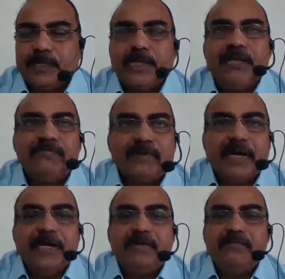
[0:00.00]
And a
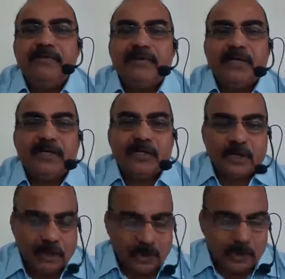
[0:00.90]
Friday, we will
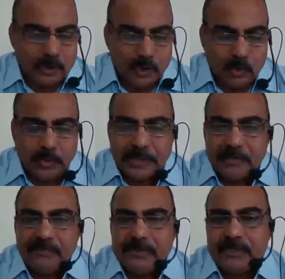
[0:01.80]
do a
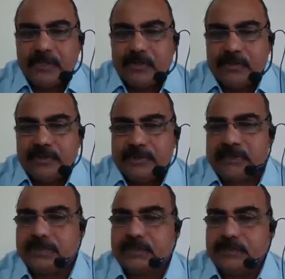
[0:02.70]
revision on
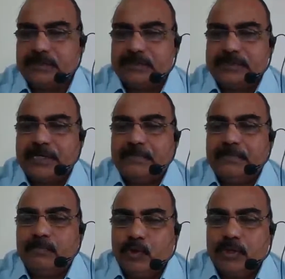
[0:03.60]
this
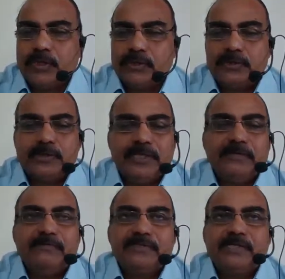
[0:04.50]
book
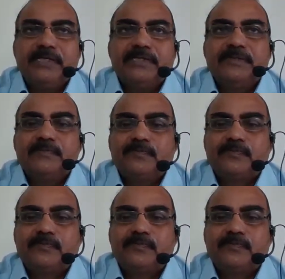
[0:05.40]
DFS 6.